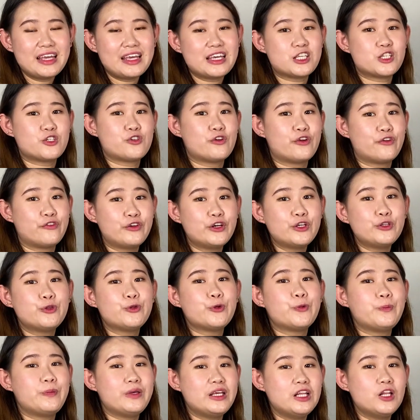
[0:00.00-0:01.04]
it's referred to
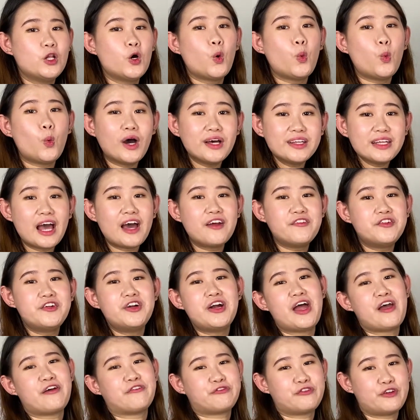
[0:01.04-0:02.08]
below
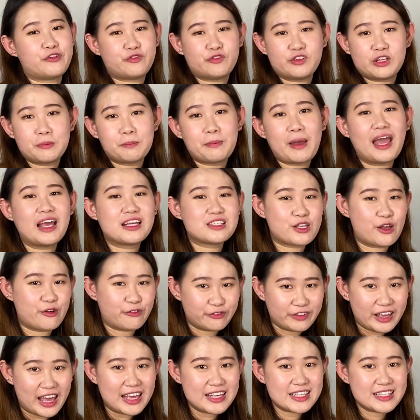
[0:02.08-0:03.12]
150 pax
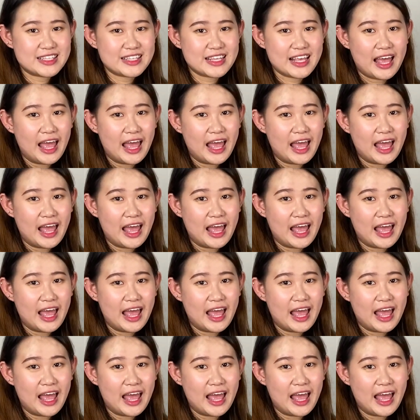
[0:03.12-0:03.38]
of guests.